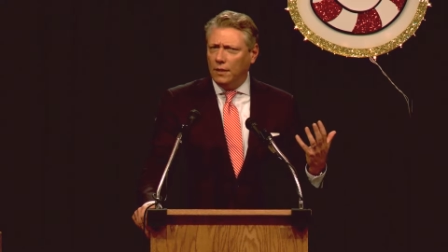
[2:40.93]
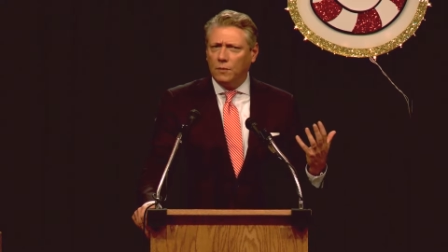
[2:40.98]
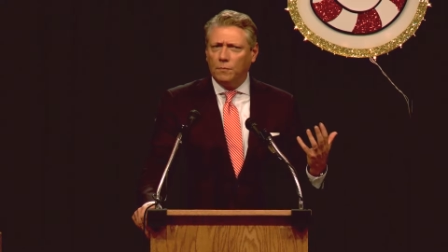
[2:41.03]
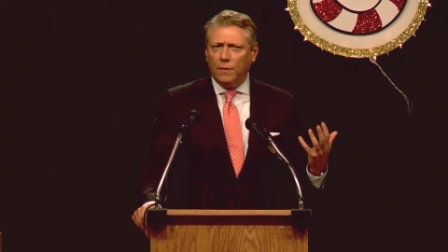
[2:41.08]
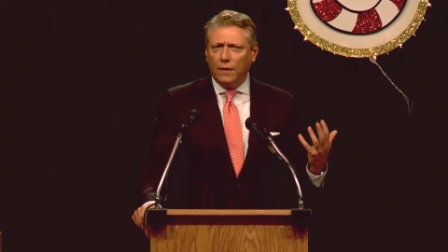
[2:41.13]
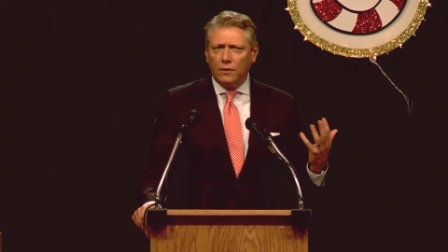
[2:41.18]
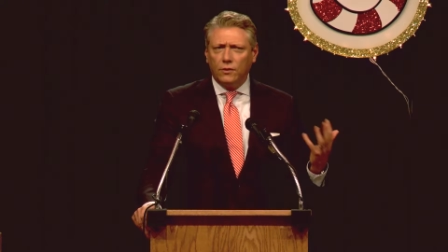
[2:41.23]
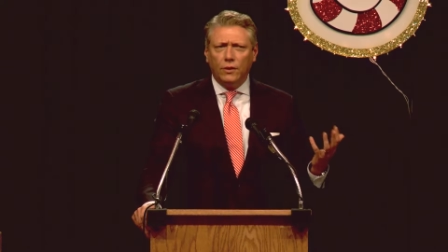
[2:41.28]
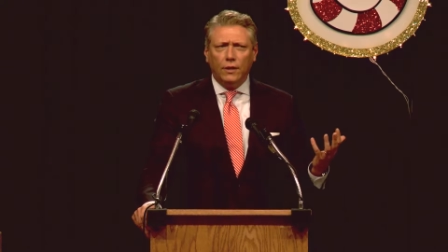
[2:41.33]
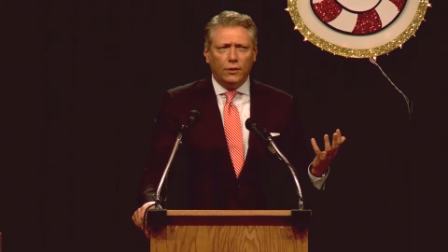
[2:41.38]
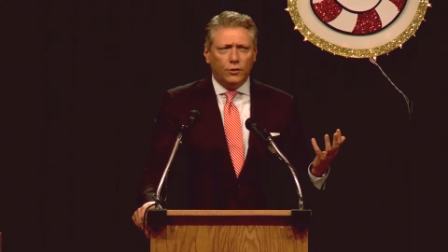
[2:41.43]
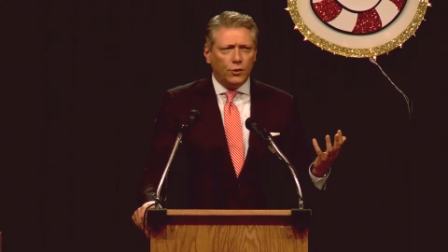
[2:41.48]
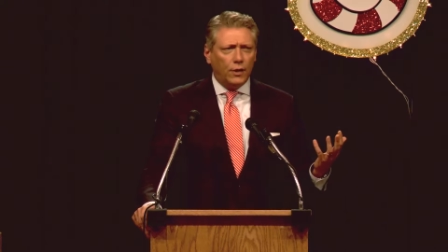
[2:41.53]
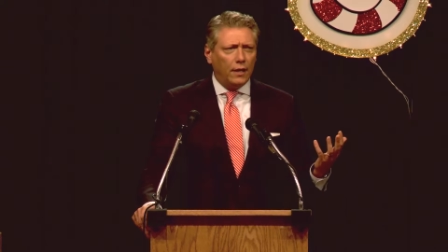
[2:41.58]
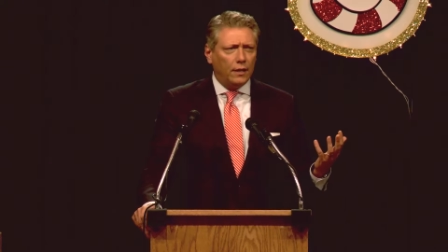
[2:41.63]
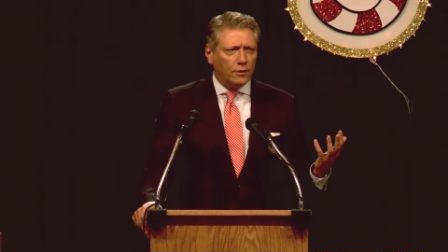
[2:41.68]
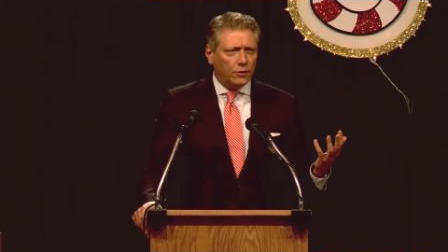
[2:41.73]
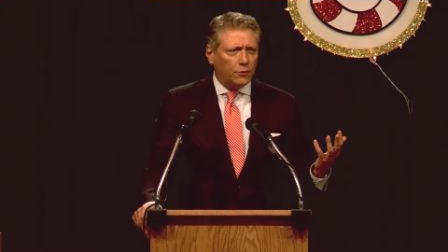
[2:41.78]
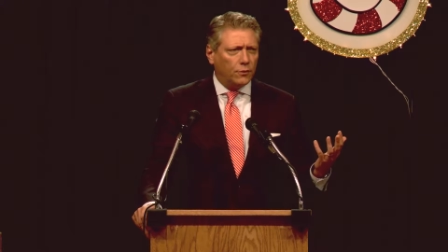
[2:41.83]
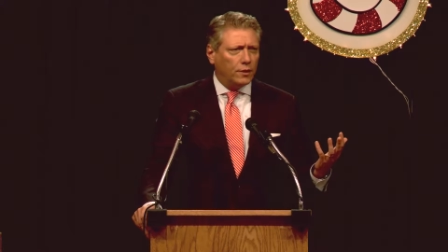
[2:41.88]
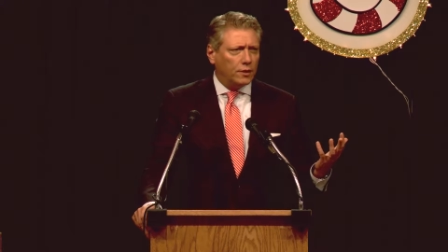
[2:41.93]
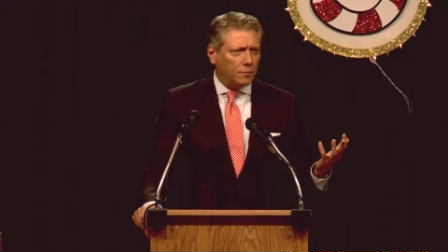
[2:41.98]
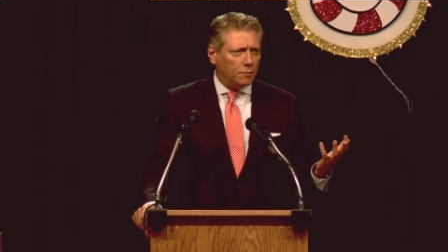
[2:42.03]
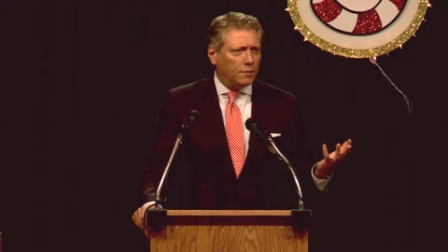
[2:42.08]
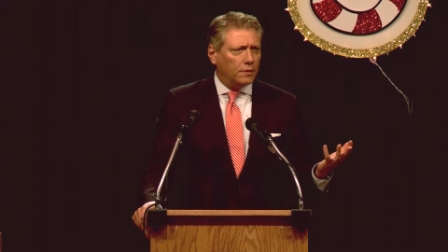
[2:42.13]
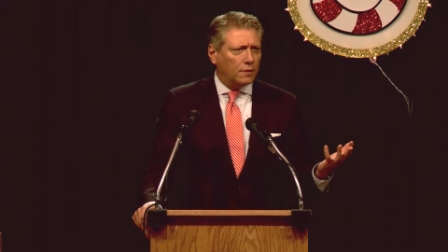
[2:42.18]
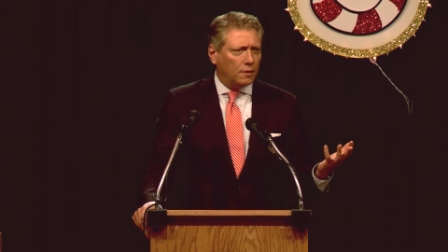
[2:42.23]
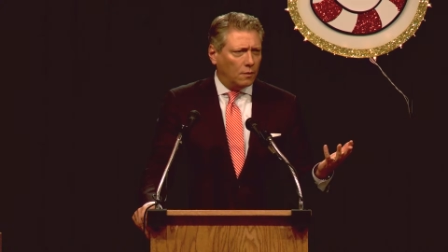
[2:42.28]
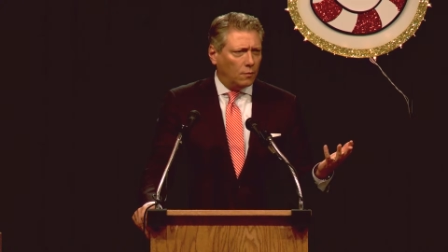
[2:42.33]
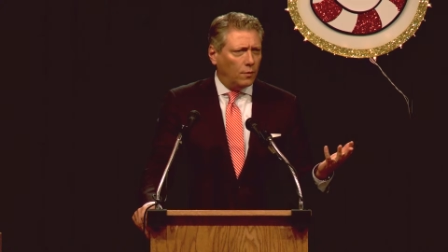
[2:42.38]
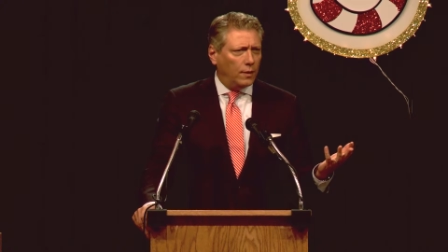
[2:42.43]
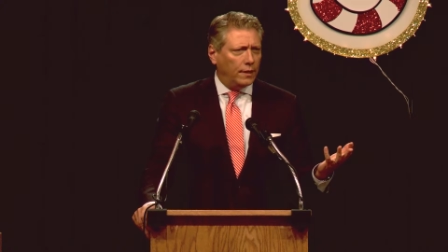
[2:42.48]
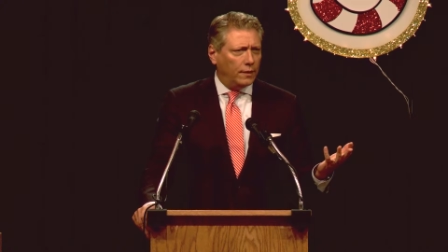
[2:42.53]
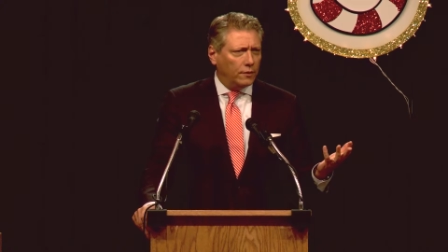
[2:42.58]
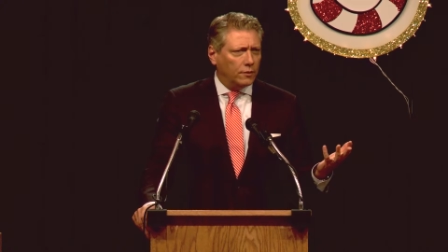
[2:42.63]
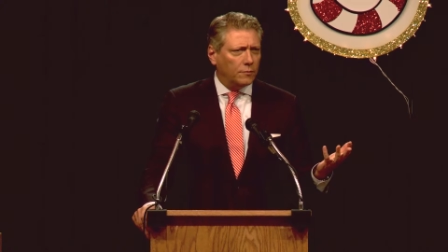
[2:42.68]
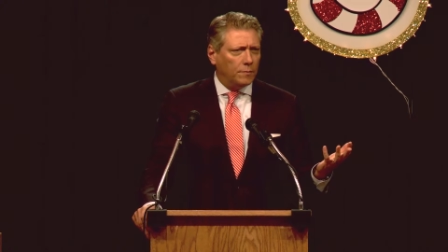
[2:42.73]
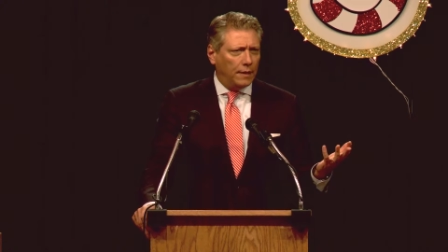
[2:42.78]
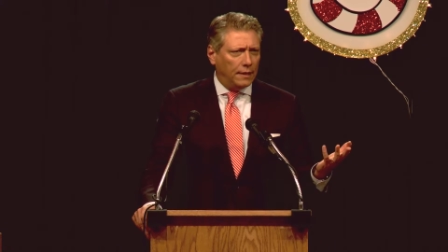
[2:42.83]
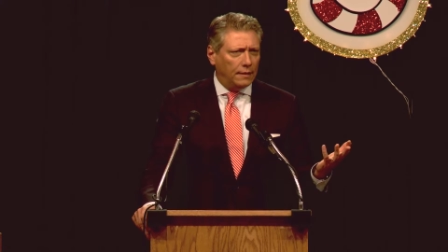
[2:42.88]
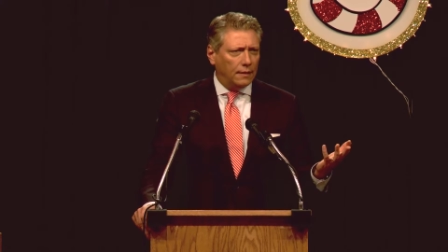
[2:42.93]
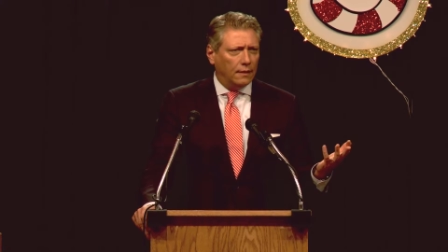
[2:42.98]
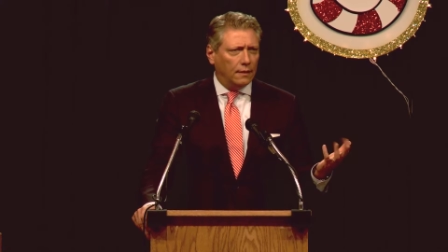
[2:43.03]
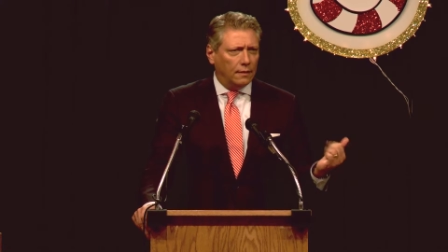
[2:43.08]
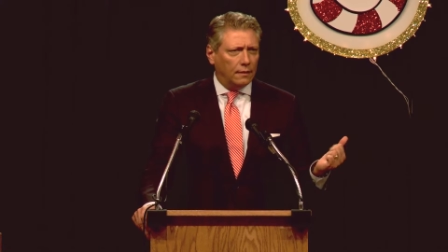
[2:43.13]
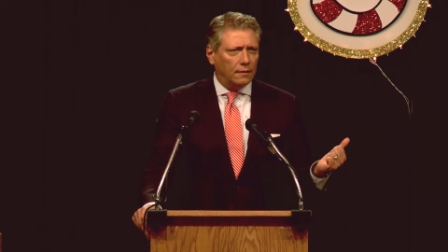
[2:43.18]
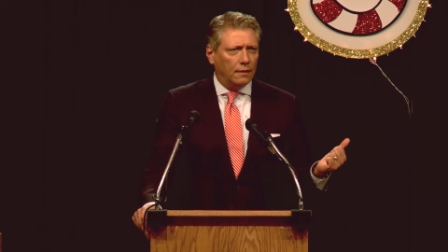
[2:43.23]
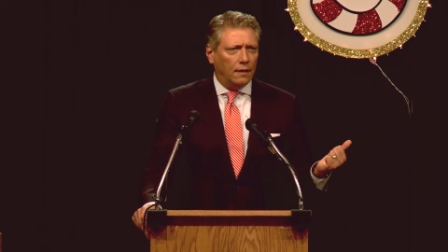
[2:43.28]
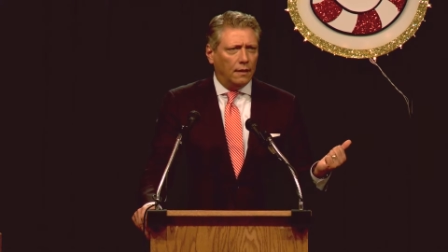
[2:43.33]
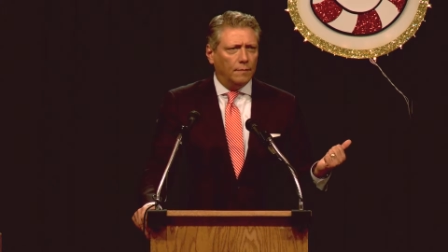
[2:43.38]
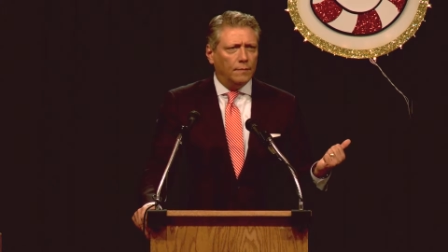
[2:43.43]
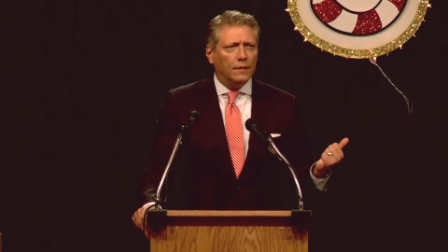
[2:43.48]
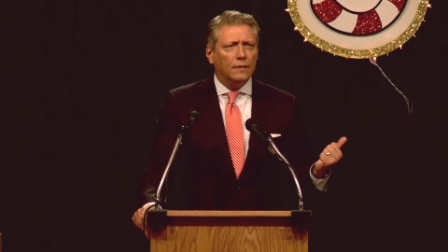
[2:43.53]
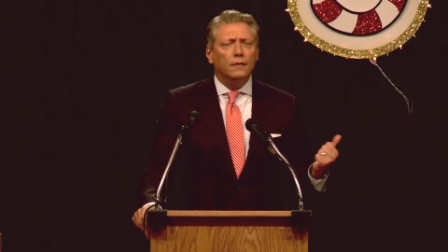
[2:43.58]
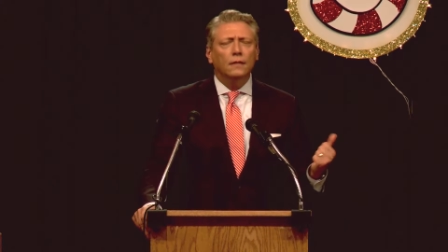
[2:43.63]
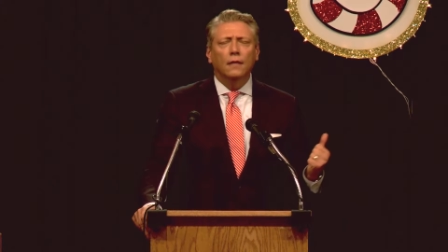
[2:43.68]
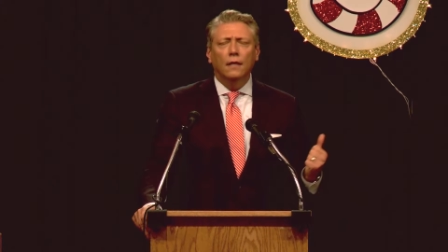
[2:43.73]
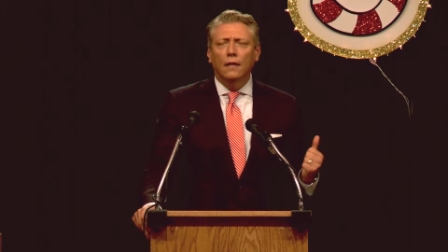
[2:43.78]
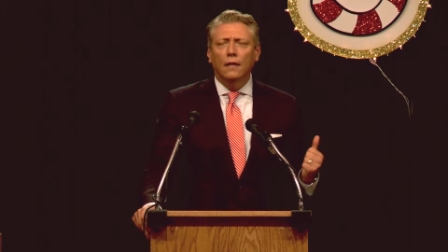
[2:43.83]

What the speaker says: especially A Child's Christmas in Wales by Dylan Thomas